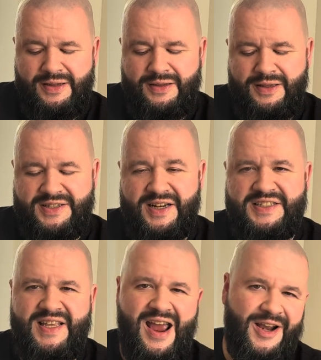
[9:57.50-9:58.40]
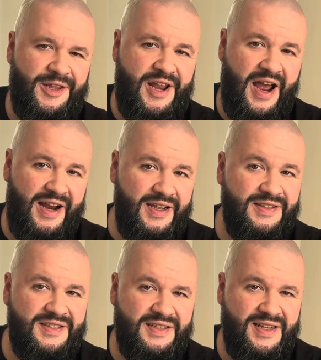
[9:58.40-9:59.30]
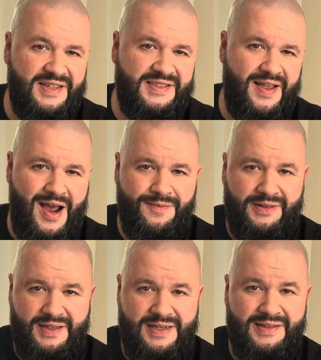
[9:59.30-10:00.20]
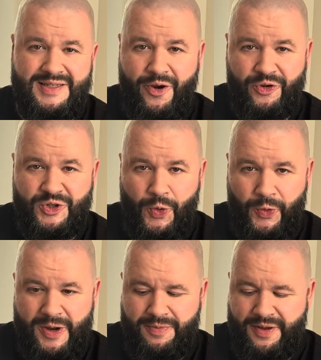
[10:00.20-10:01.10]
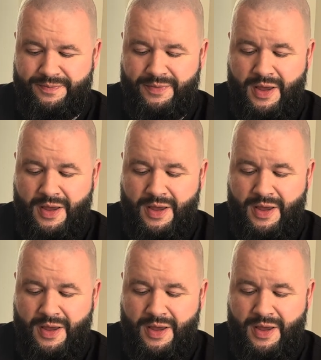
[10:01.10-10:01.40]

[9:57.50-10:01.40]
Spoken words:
it's going to stay out of the nines. It's going to stay out of elite territory, but